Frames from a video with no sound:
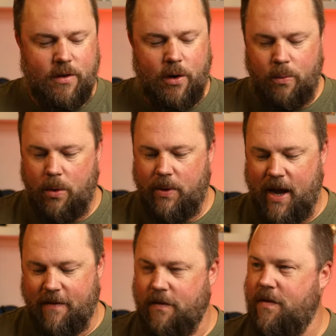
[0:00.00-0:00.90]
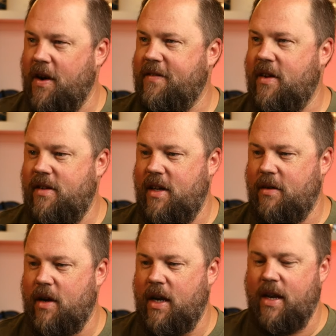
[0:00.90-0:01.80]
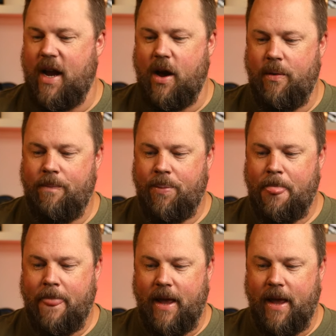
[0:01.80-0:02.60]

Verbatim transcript: So what we have in front of us here right now